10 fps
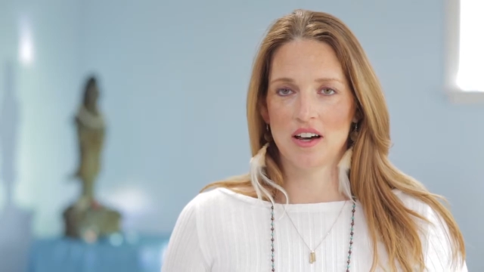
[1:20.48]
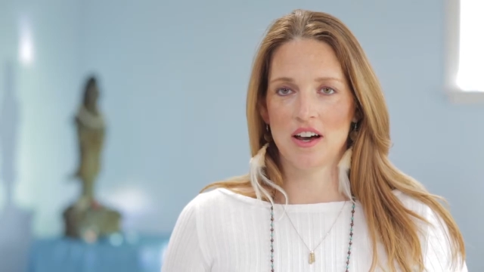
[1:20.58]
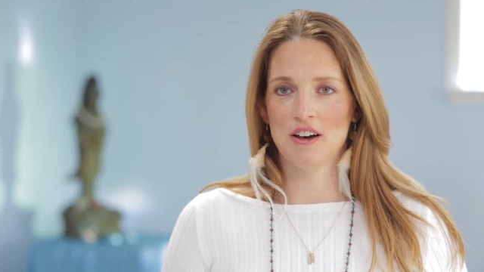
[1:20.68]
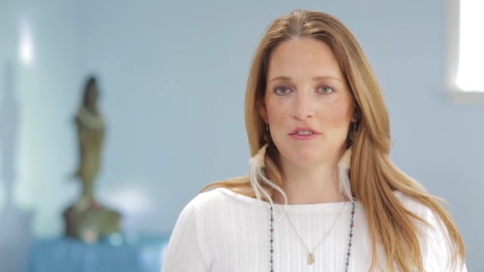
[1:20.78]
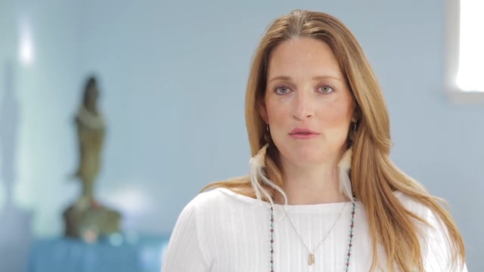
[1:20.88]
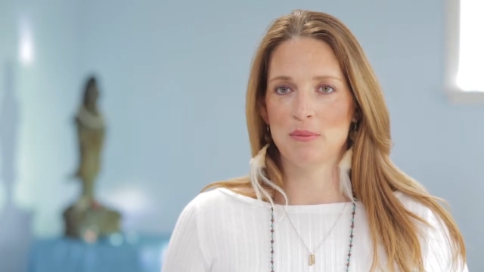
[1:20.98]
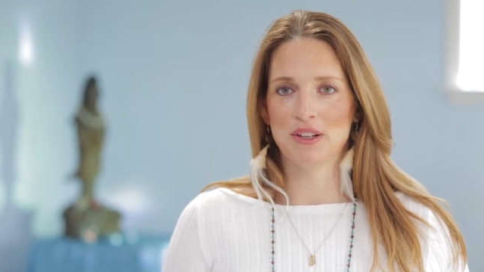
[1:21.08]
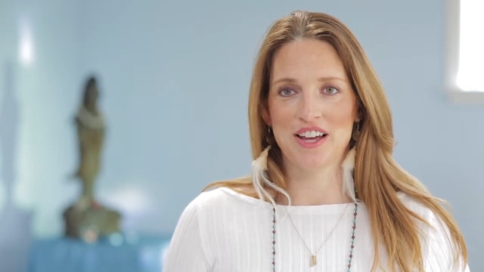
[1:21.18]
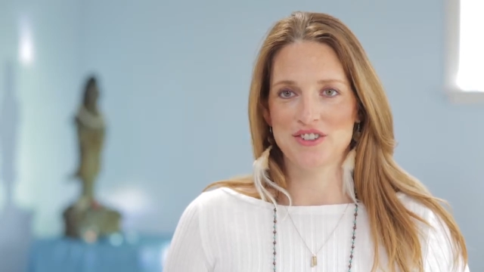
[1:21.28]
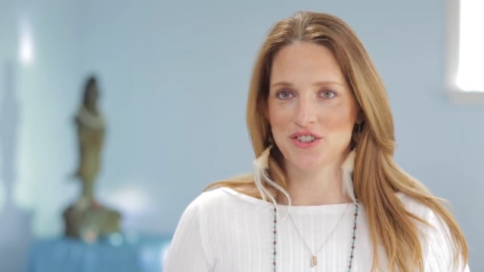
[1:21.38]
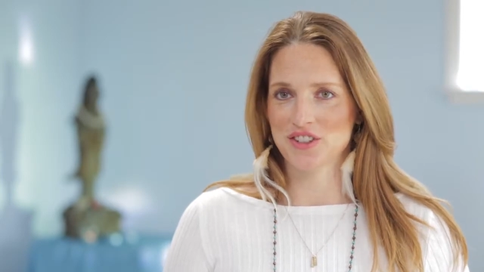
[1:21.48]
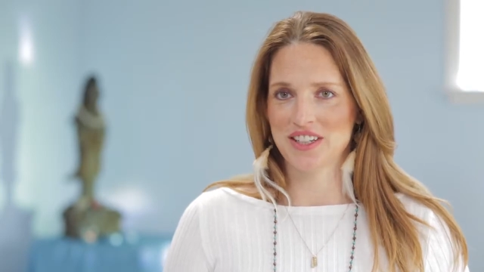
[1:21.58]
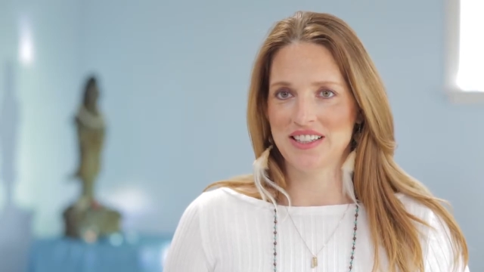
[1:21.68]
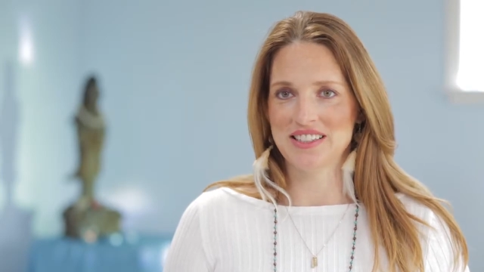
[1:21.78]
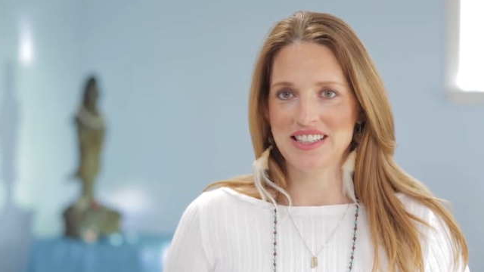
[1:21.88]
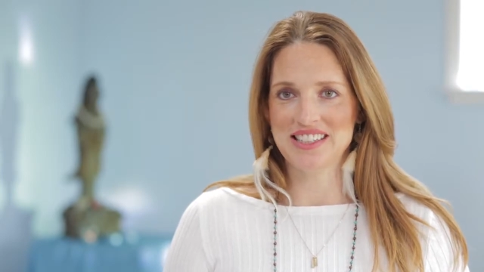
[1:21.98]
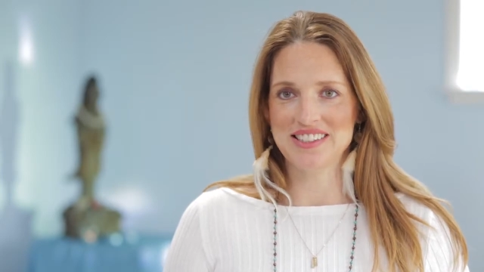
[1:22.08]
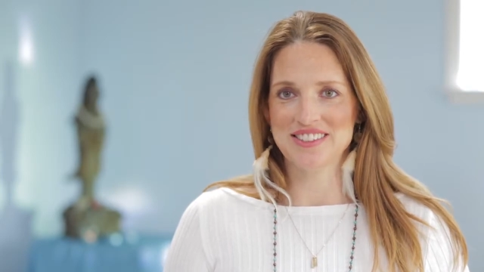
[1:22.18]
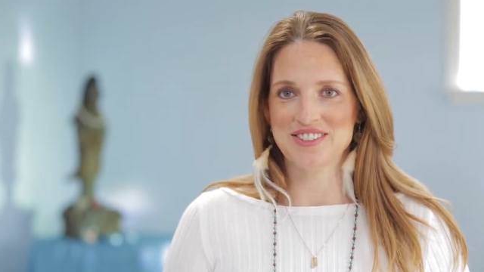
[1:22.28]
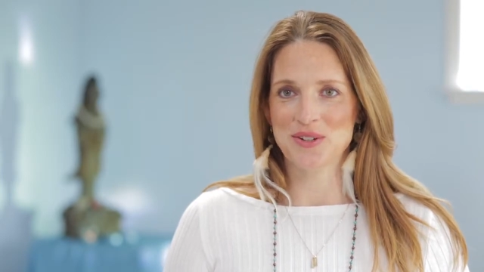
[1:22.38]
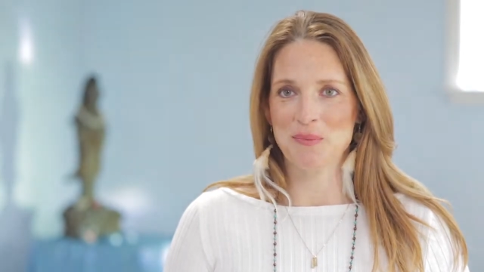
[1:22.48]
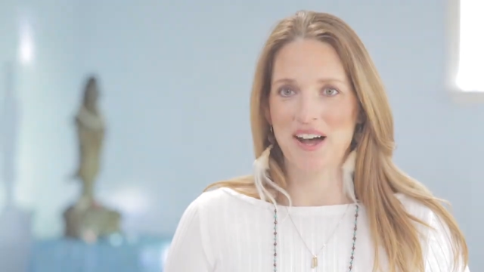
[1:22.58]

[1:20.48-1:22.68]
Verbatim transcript: of pleasure and ease in your